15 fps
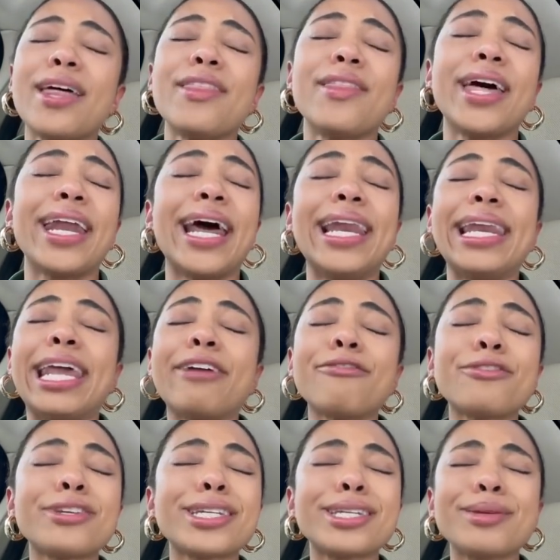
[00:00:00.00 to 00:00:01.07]
that I
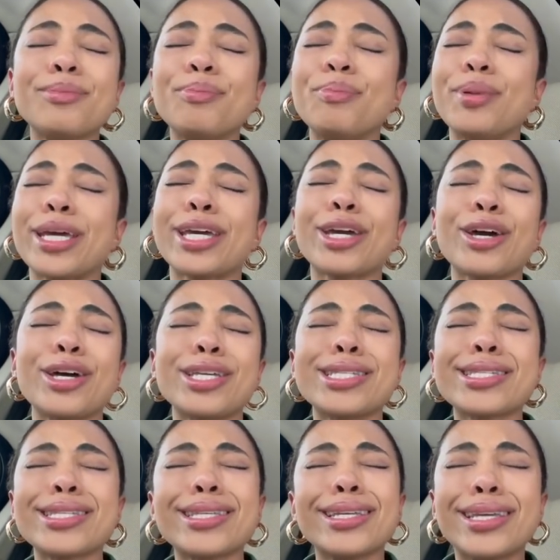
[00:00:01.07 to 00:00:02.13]
left
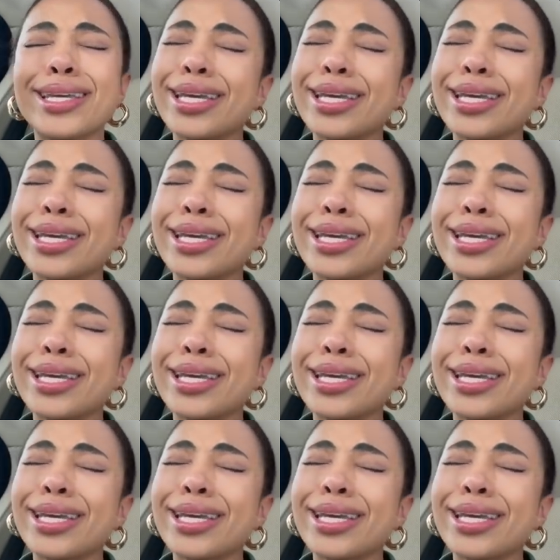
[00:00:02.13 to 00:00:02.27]
because